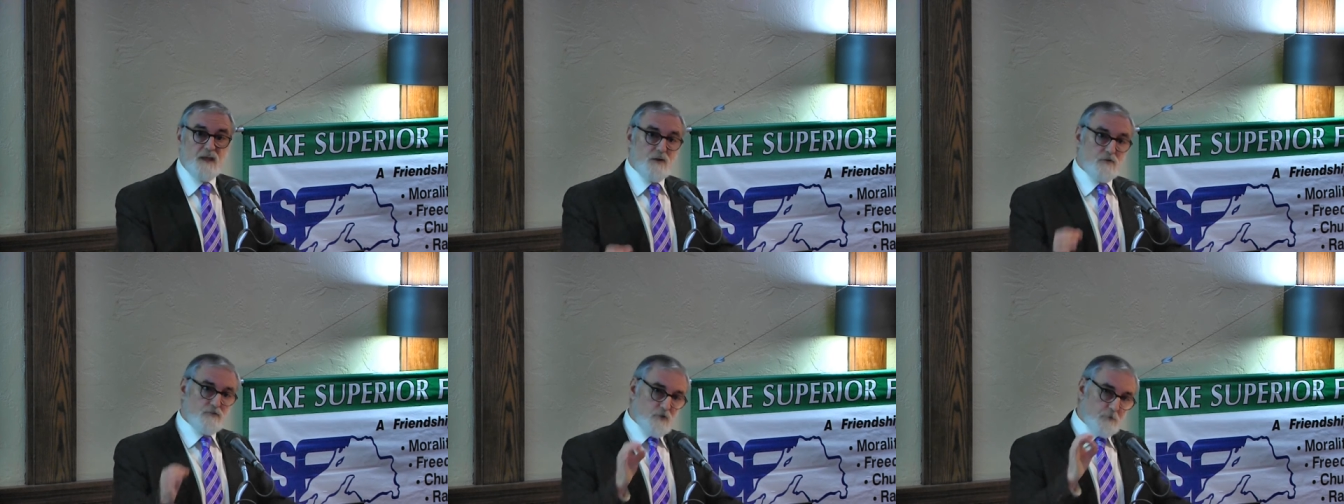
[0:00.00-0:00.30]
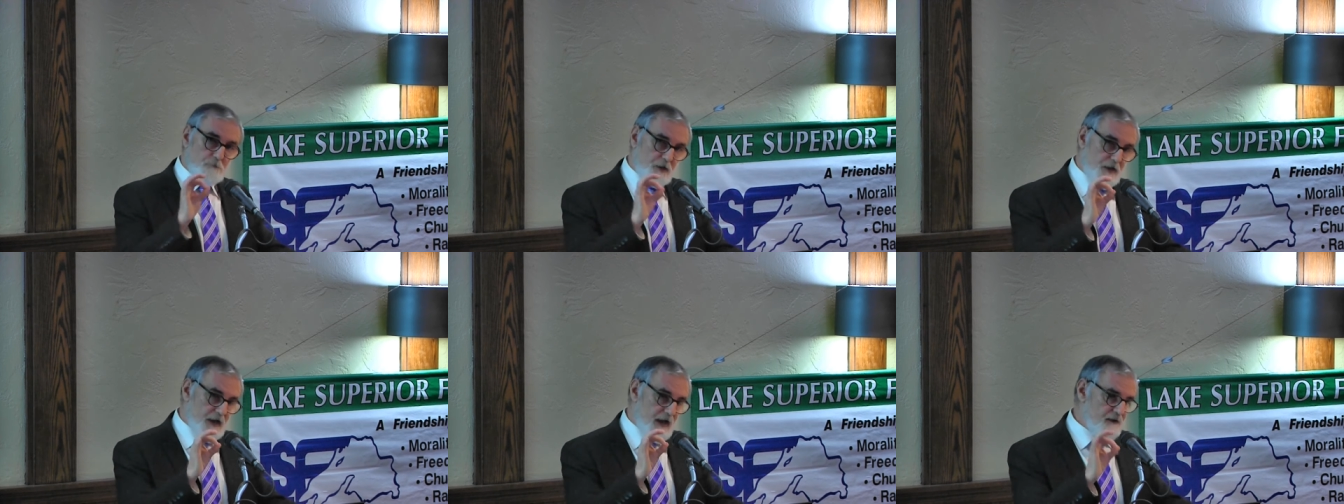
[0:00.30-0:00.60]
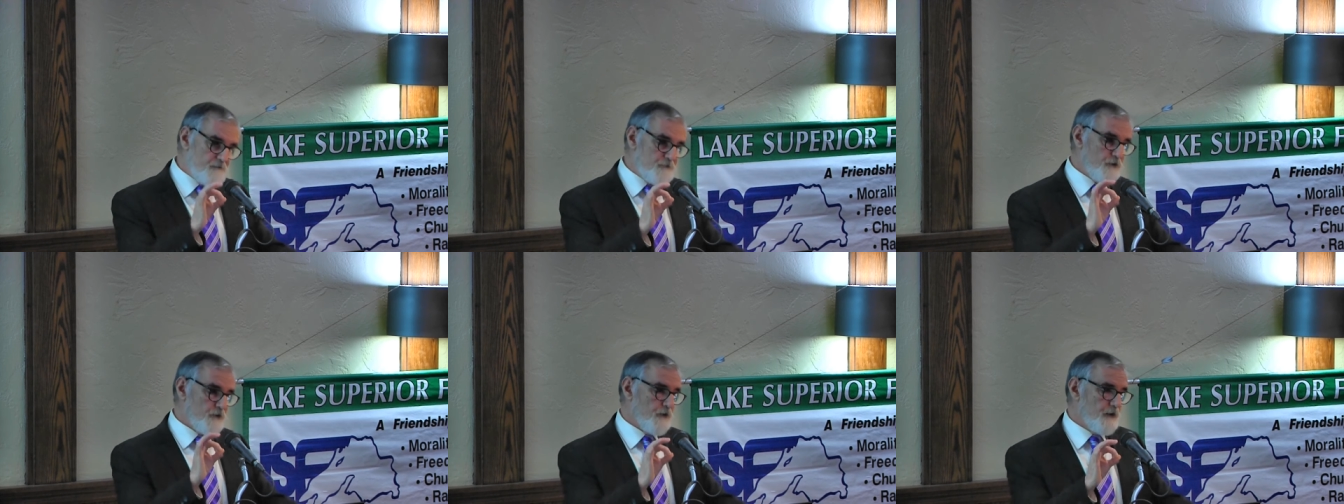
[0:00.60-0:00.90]
So
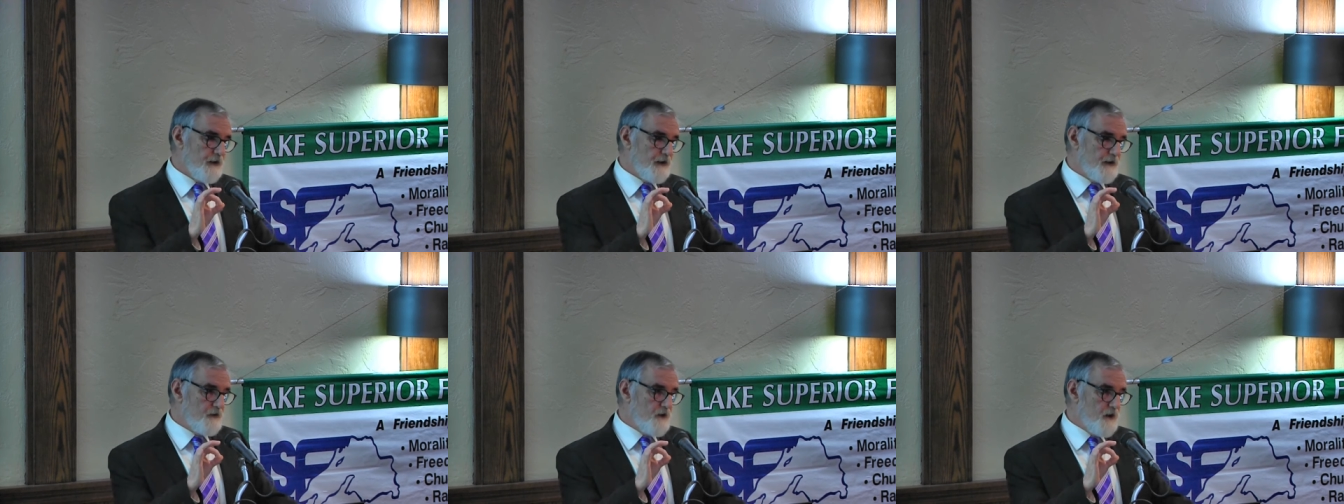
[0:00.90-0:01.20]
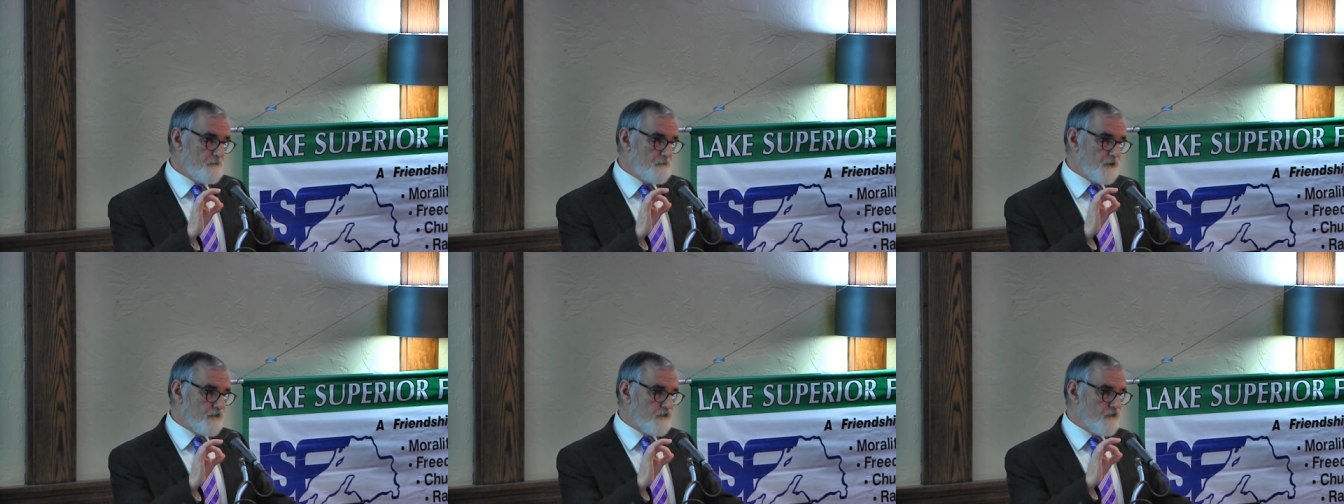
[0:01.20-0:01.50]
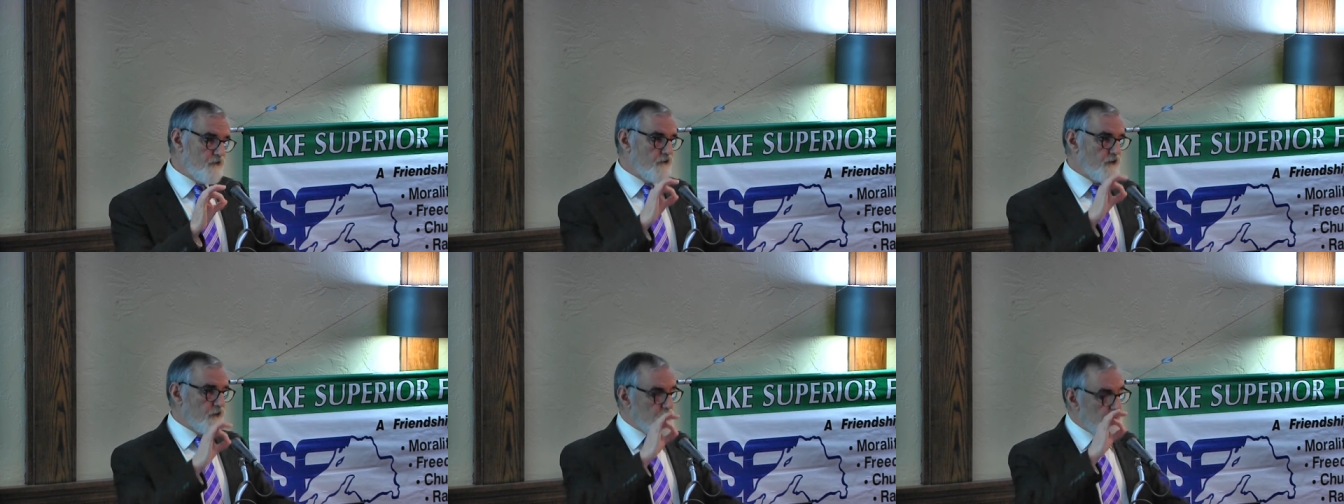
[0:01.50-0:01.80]
behavioral economics
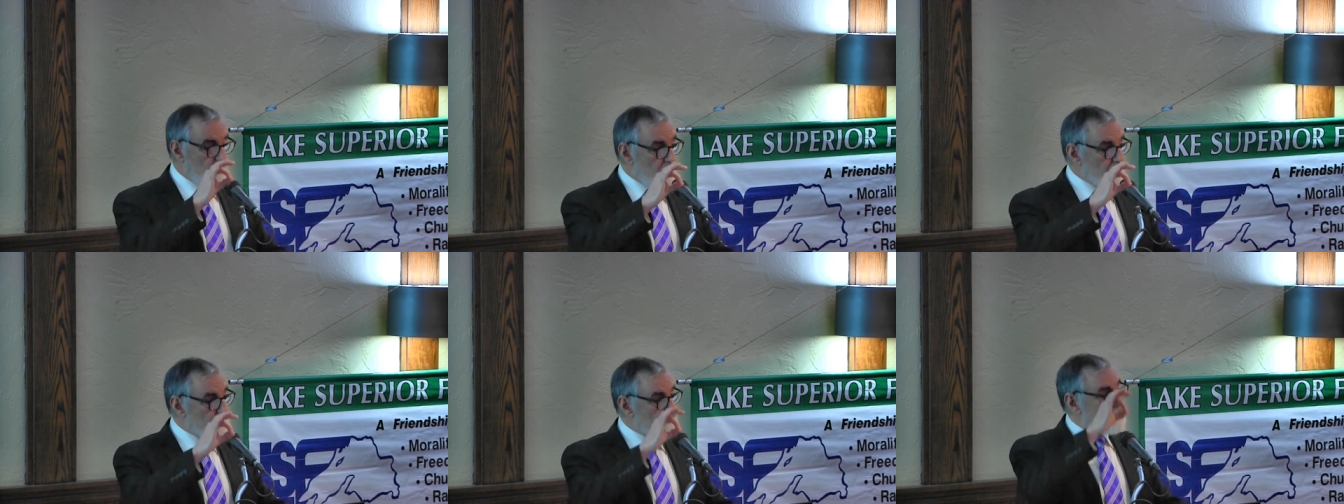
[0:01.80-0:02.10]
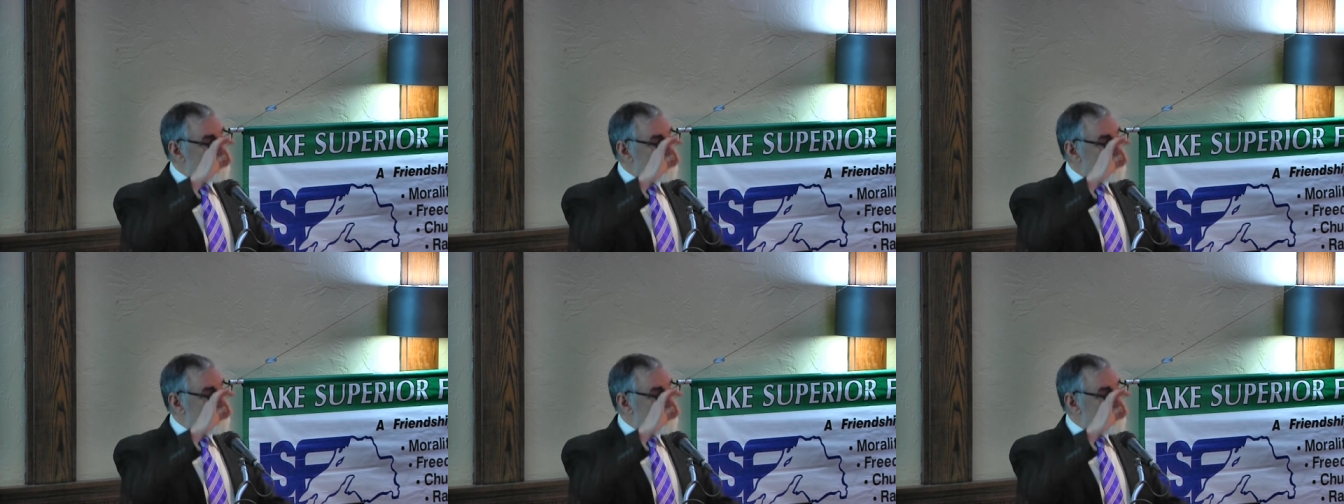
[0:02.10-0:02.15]
is a lot